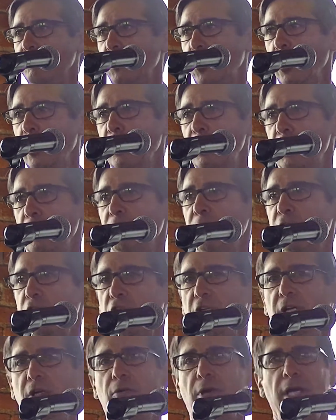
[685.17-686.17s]
goods, and
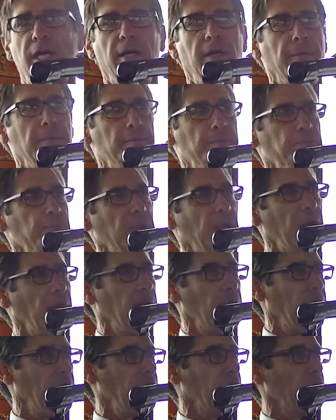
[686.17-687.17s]
machinery,
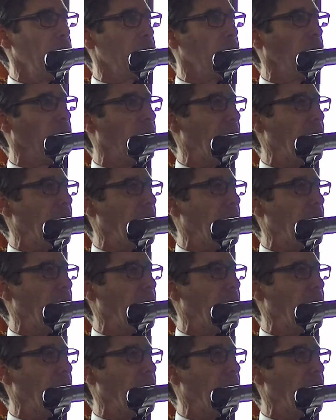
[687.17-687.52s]
and there's a